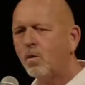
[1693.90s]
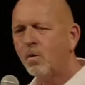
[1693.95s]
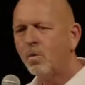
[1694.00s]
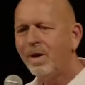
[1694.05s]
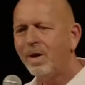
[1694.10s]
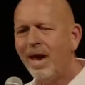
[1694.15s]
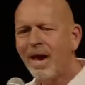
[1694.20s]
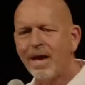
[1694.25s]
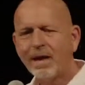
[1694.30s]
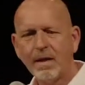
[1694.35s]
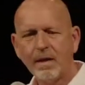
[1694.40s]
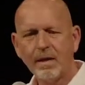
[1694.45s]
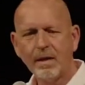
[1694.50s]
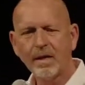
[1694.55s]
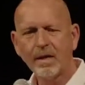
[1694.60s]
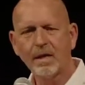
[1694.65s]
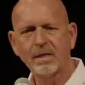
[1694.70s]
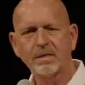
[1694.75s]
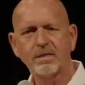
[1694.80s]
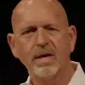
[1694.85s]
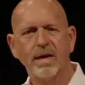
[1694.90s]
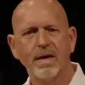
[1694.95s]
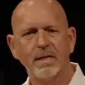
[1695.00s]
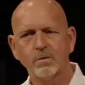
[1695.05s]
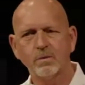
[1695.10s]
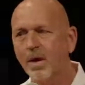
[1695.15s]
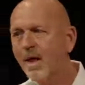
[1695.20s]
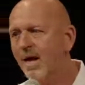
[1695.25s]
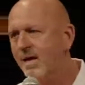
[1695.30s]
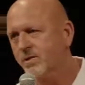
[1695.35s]
we had a little test.
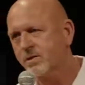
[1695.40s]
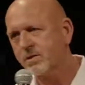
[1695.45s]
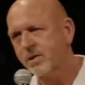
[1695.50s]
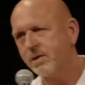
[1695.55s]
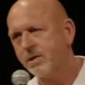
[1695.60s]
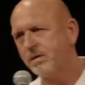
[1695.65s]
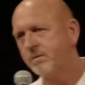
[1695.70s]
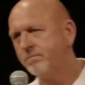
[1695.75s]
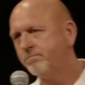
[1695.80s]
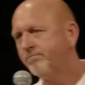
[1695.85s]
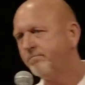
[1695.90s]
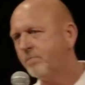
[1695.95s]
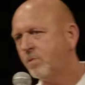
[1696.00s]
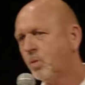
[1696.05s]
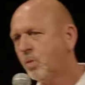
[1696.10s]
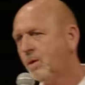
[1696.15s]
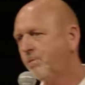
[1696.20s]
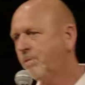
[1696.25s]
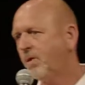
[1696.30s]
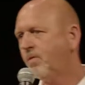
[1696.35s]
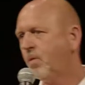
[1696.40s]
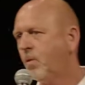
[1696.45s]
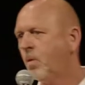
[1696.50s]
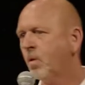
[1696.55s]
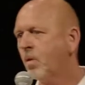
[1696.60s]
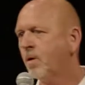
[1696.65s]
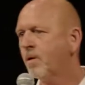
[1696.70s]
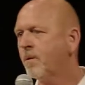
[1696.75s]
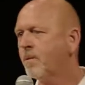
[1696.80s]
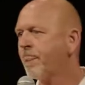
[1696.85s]
Well, actually, the week
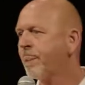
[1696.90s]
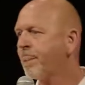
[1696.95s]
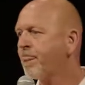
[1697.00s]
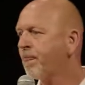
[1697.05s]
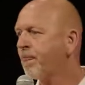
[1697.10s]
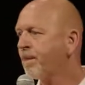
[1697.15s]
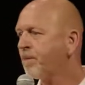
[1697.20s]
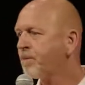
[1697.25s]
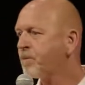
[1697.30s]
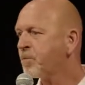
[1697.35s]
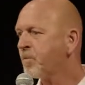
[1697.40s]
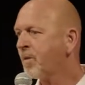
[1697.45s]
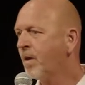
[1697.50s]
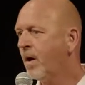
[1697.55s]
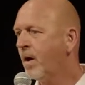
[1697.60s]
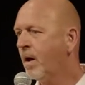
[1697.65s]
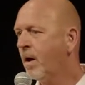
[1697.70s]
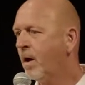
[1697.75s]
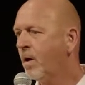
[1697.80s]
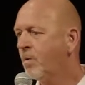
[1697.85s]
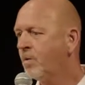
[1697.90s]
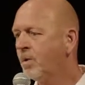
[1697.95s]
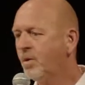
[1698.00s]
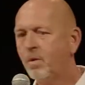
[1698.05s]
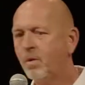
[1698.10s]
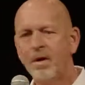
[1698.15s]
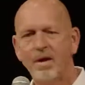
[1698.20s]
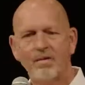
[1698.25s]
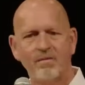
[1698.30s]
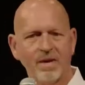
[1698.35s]
before uh, we
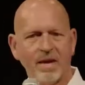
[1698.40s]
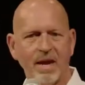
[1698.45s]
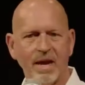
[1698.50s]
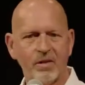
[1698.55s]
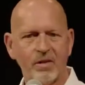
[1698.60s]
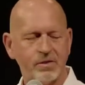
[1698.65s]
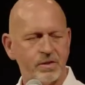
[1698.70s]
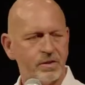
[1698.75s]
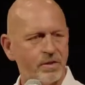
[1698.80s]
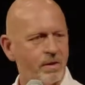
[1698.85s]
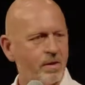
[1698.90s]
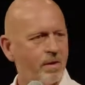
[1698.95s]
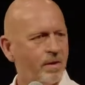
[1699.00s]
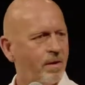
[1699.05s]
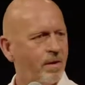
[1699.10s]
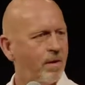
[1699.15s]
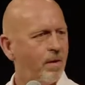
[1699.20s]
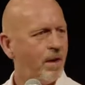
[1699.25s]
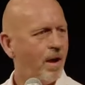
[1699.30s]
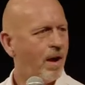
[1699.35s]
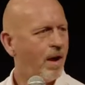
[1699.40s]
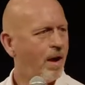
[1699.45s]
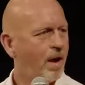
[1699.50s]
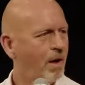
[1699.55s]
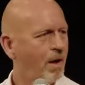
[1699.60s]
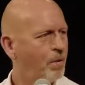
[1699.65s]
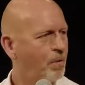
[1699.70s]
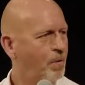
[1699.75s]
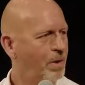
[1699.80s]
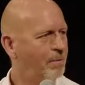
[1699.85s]
went on vacation,
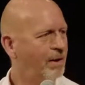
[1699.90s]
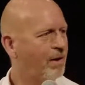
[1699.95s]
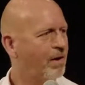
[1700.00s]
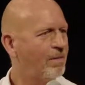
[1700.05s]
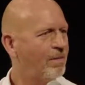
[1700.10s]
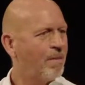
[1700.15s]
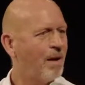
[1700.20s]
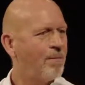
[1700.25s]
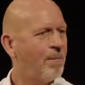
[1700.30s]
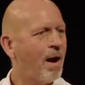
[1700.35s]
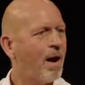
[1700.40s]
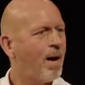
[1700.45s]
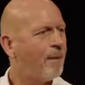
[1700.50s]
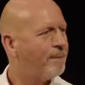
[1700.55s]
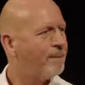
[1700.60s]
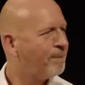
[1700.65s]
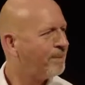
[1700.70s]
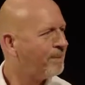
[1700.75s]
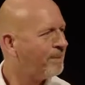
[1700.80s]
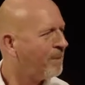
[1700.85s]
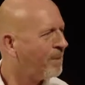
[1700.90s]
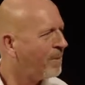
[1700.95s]
uh, we buried my mom.